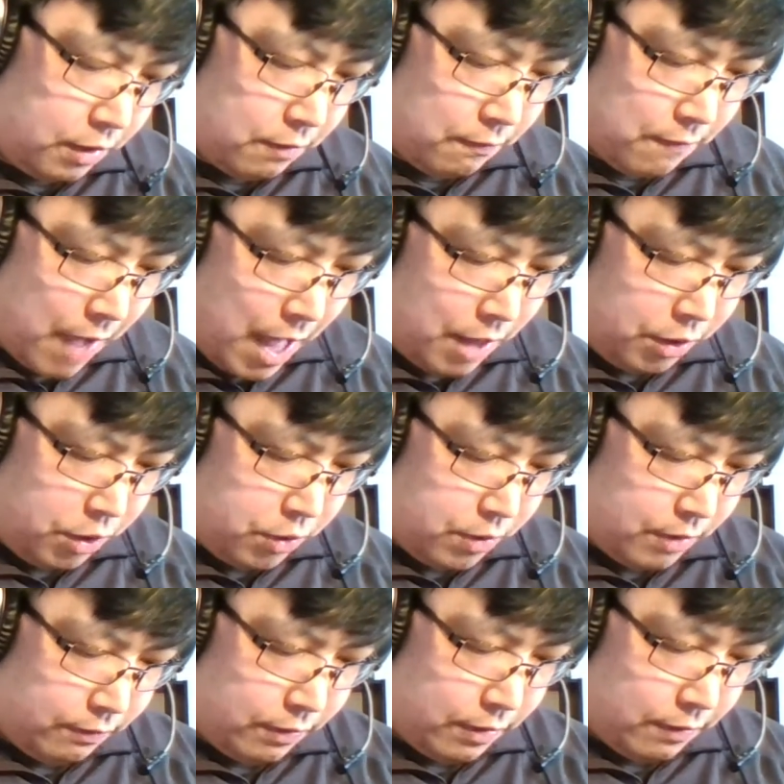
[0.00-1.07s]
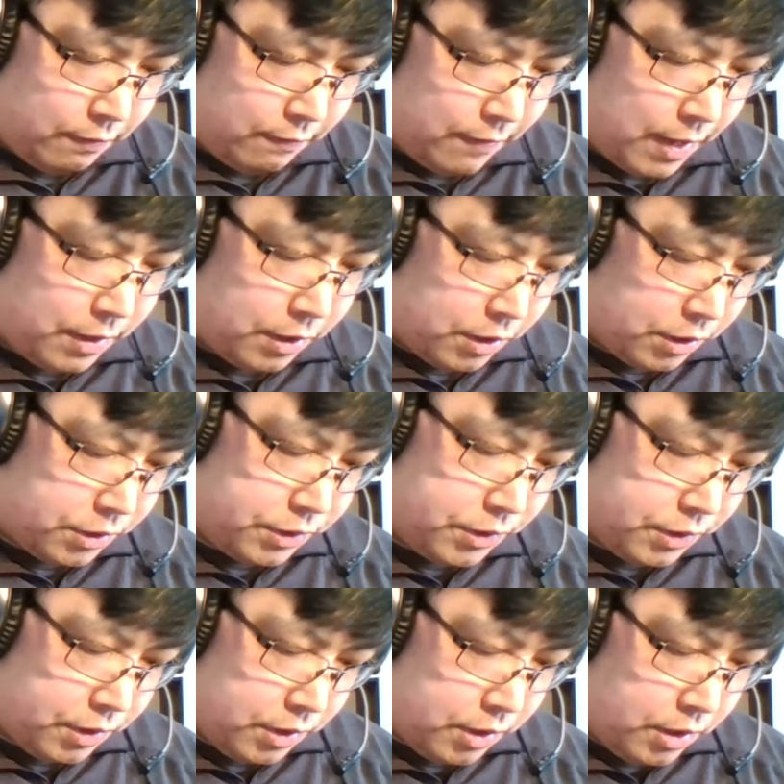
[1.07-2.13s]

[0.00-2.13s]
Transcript: the value of their feathers.